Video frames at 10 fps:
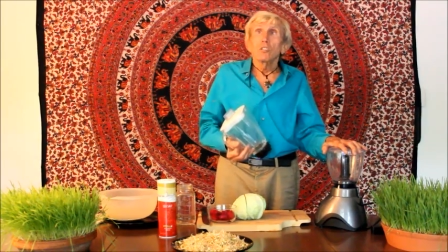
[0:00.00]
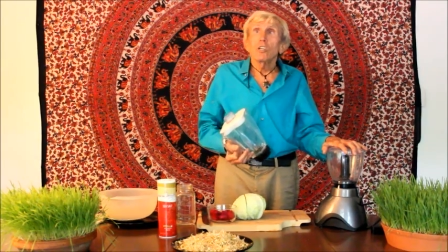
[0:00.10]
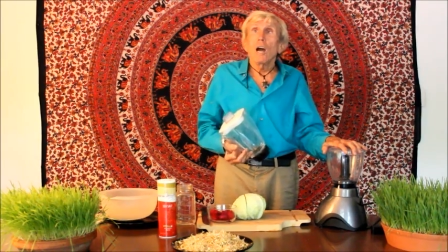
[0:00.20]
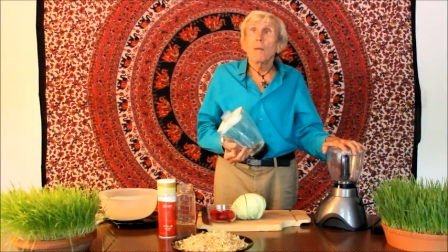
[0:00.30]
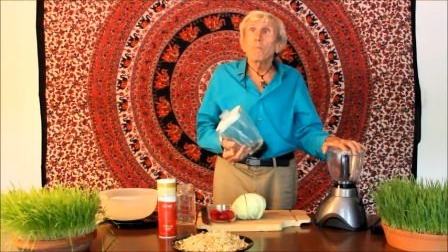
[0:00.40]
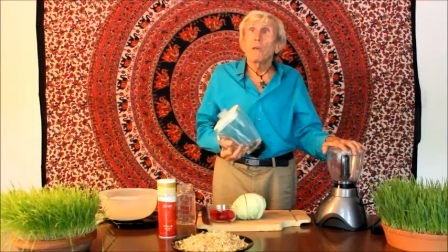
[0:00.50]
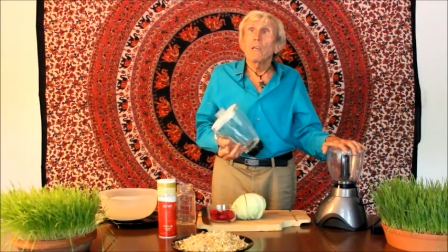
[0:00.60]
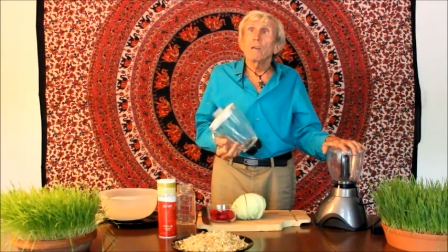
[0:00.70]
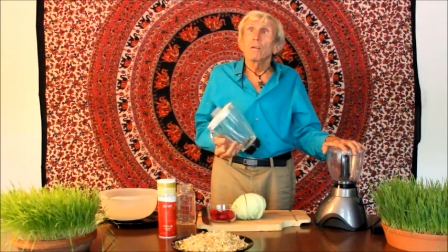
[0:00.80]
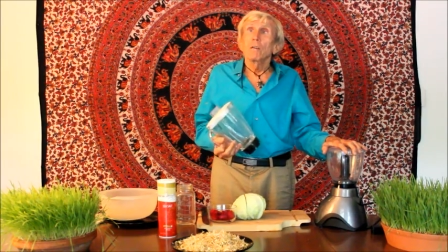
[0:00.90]

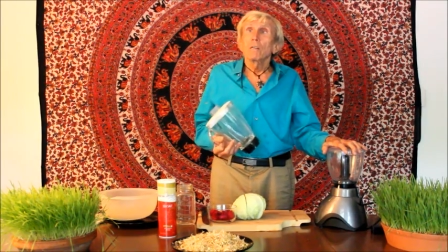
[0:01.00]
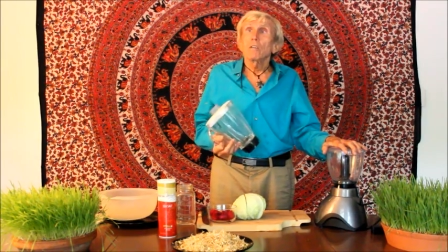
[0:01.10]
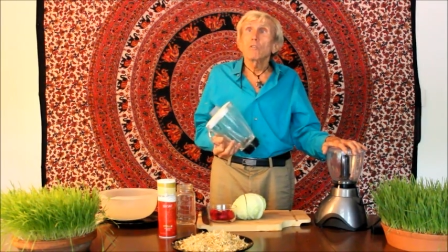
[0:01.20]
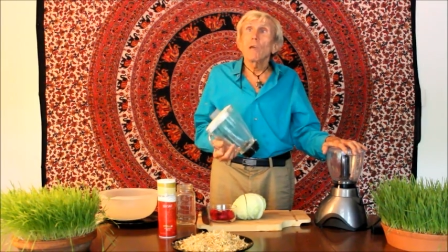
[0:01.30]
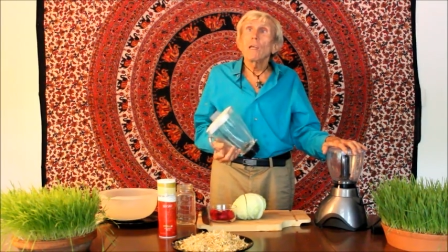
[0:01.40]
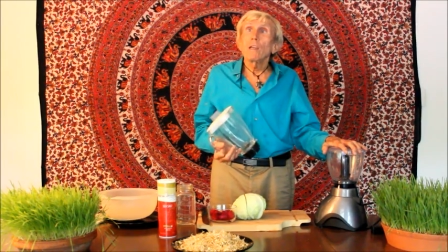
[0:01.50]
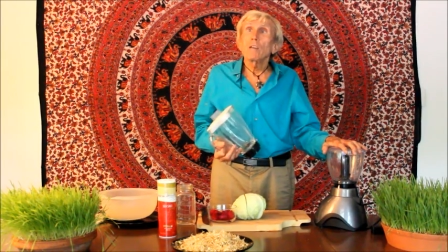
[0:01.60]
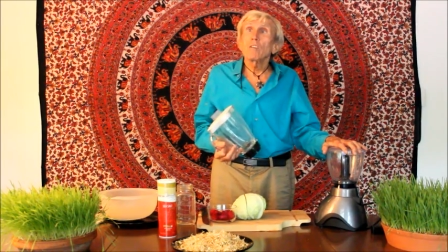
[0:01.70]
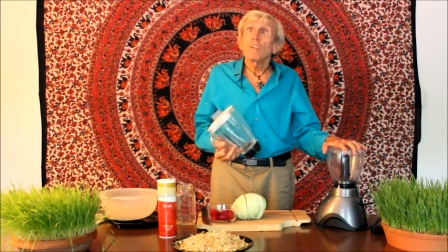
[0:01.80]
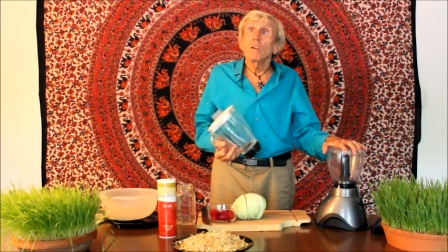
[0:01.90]
chopping,
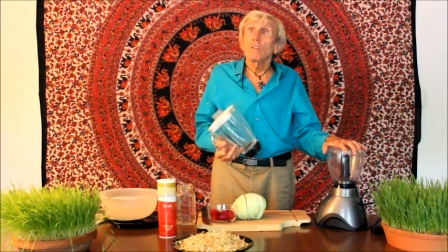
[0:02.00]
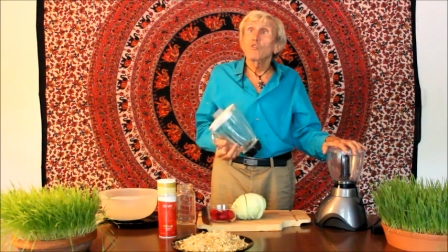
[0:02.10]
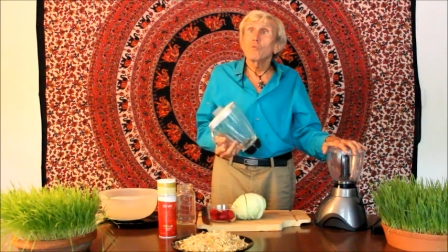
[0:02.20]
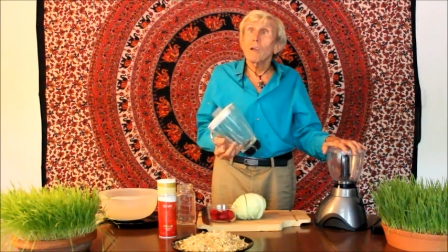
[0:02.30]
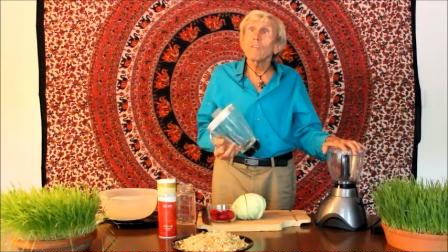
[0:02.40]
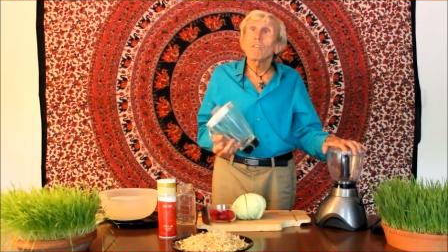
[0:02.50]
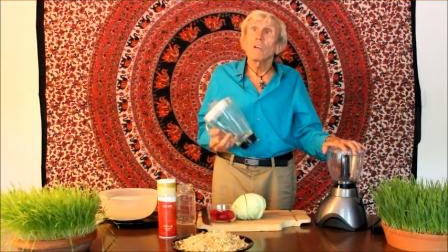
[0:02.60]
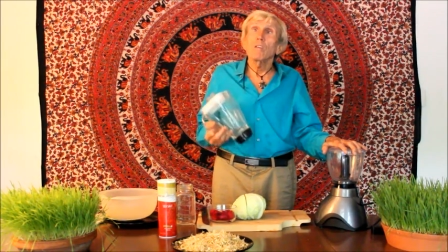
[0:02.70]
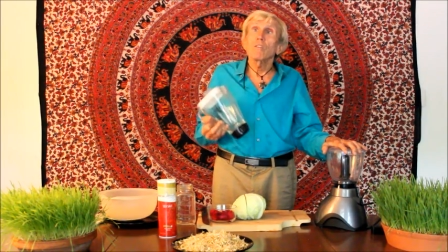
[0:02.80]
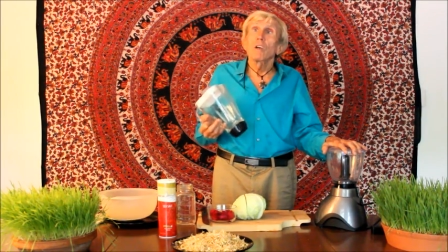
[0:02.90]
creating
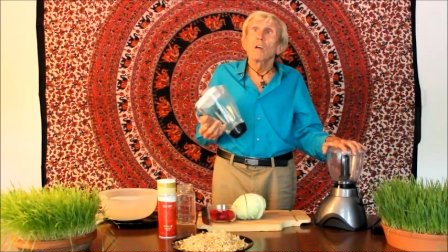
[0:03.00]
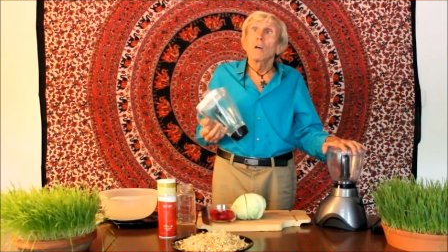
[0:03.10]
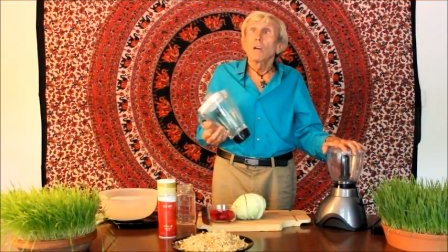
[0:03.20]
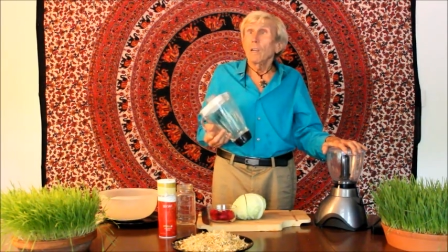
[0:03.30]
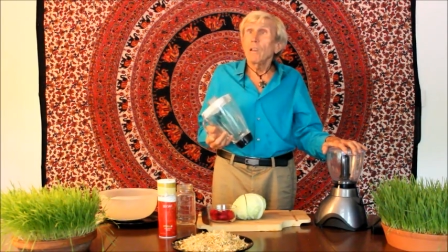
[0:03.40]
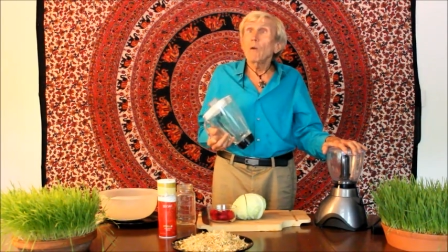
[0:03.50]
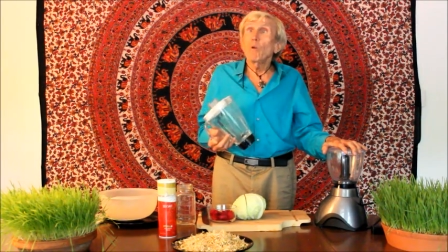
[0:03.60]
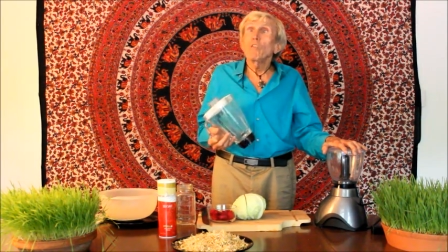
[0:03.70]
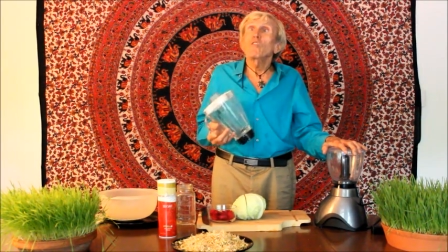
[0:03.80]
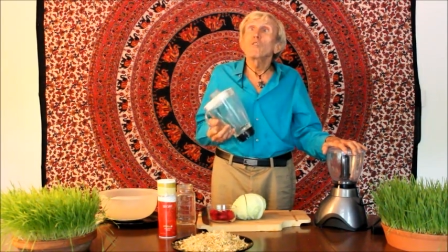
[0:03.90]
dressings, and that
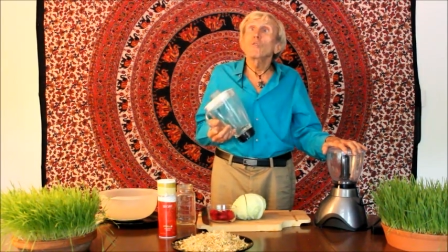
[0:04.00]
was